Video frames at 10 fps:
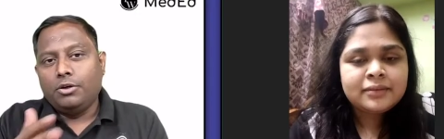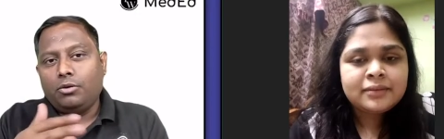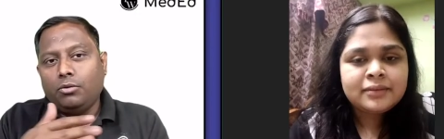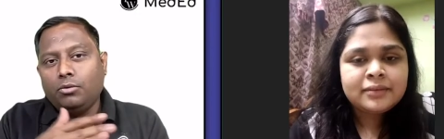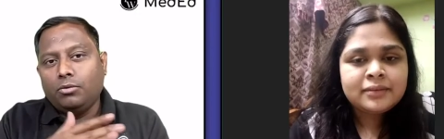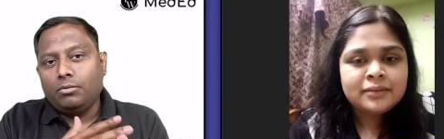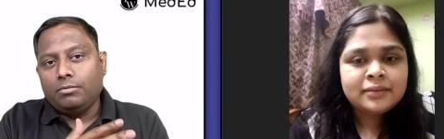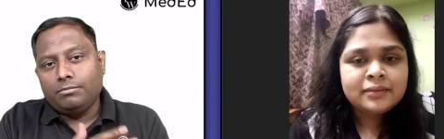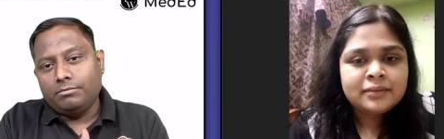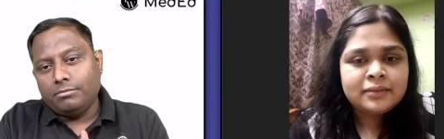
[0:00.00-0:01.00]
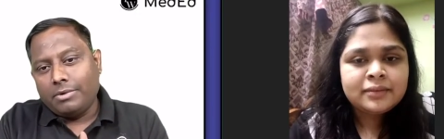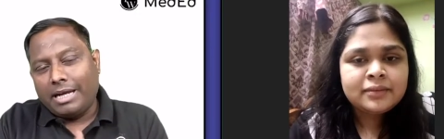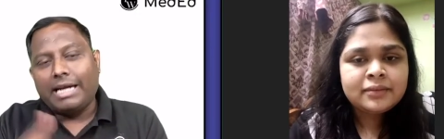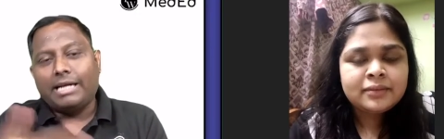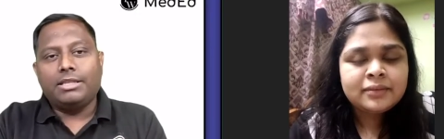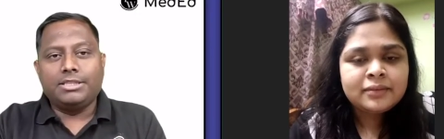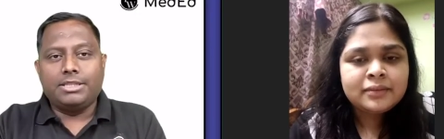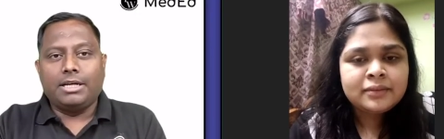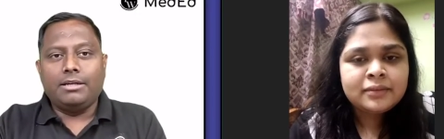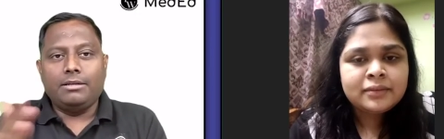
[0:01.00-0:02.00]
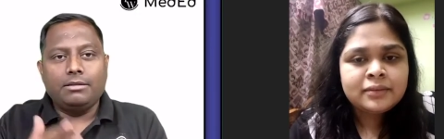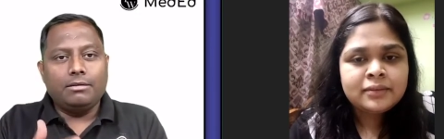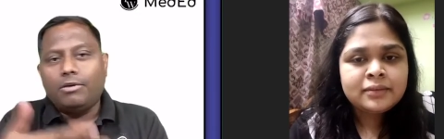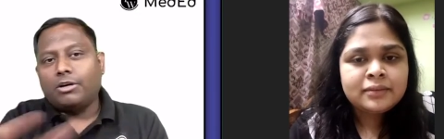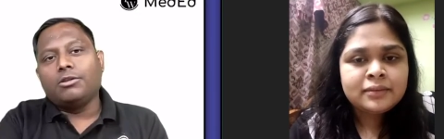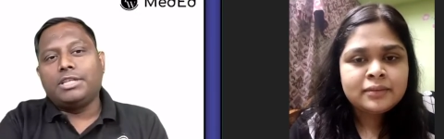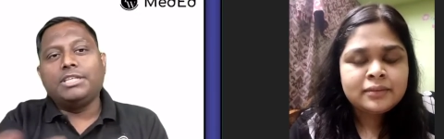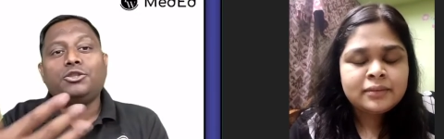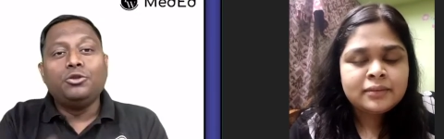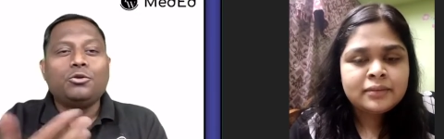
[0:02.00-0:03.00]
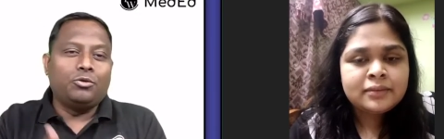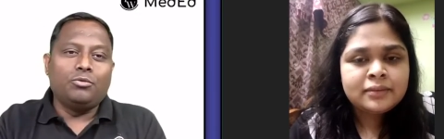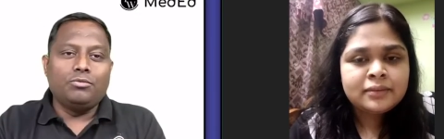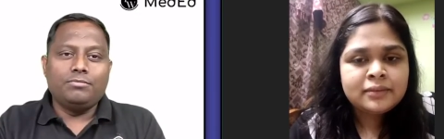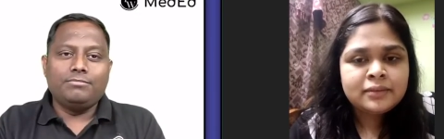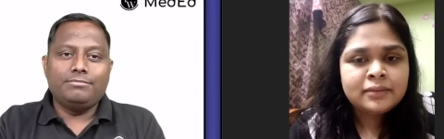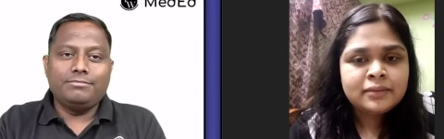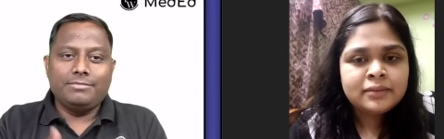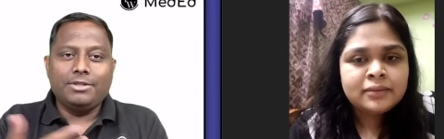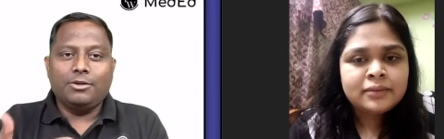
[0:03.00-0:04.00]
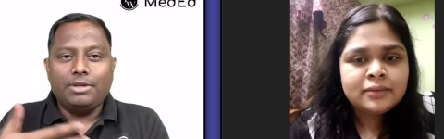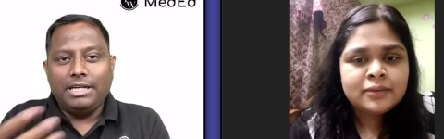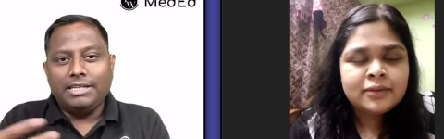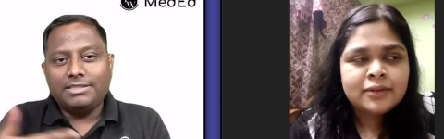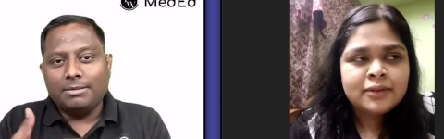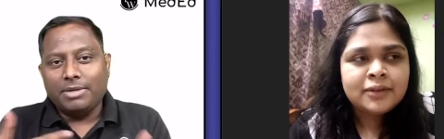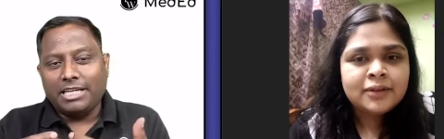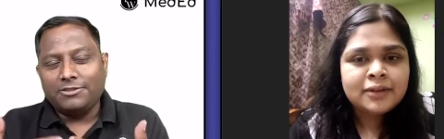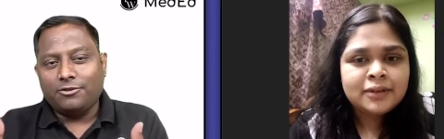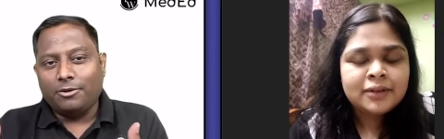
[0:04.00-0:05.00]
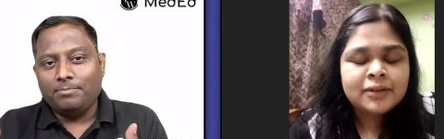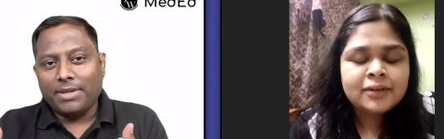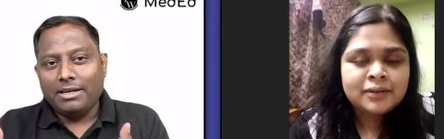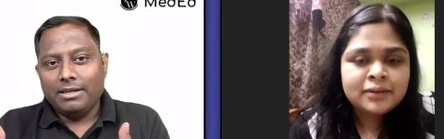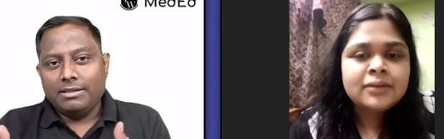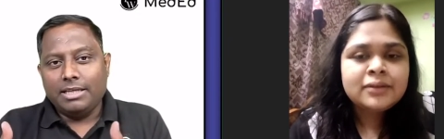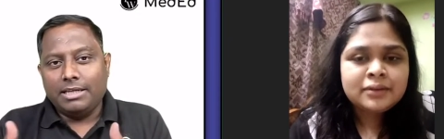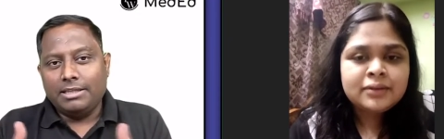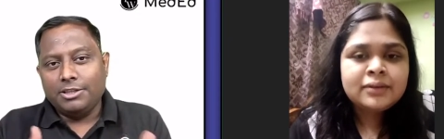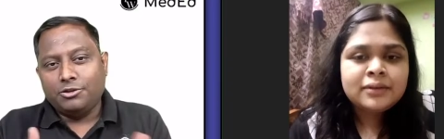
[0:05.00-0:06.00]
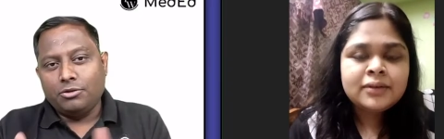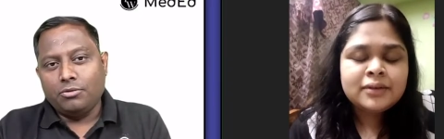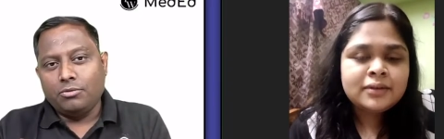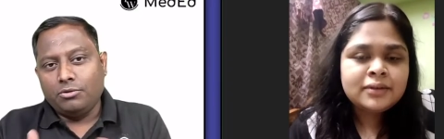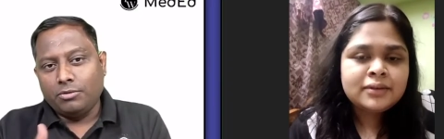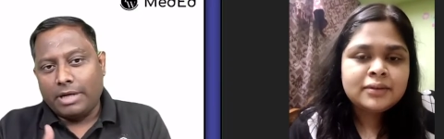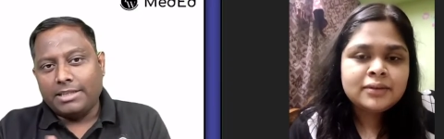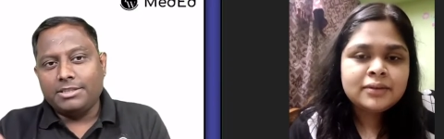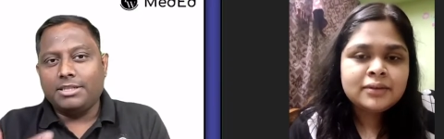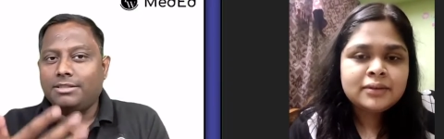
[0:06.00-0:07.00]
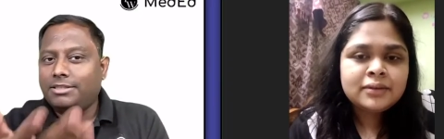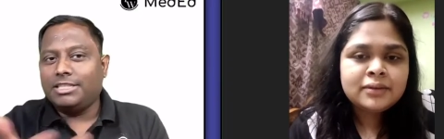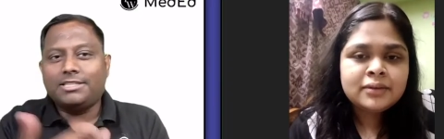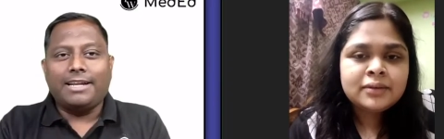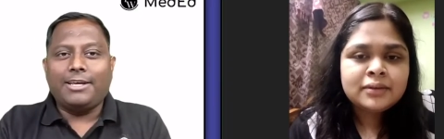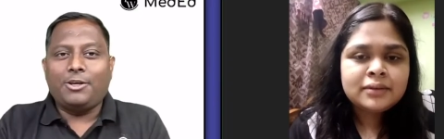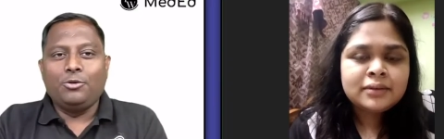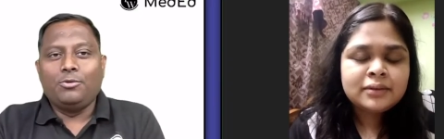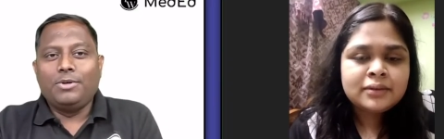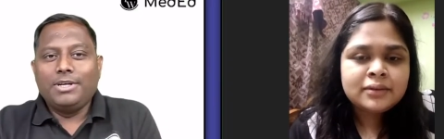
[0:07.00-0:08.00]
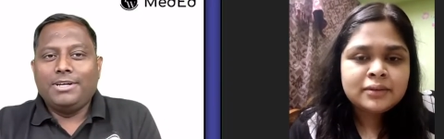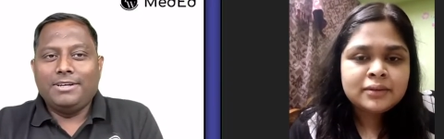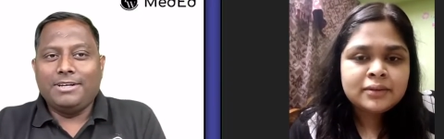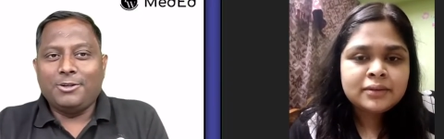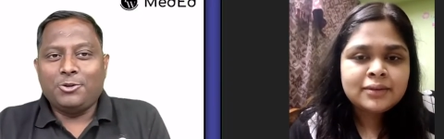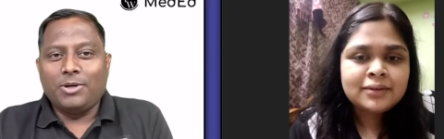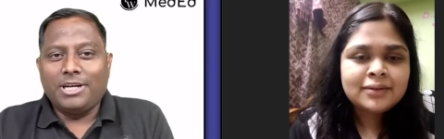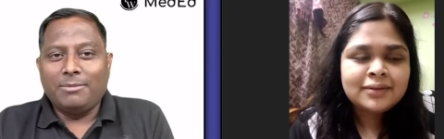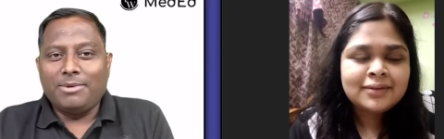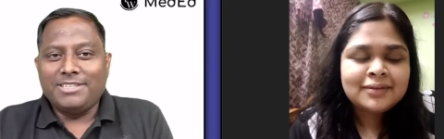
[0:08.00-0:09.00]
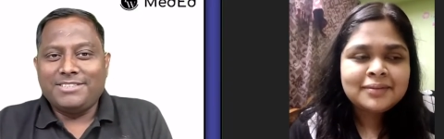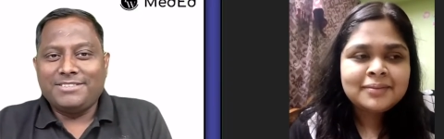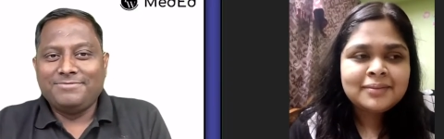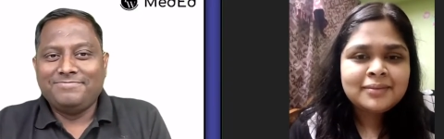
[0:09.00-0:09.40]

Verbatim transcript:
Speaker 1: to get this done? What all things you do, you know, in a summarized form that they should do to get this done? Just like you, or 200 plus?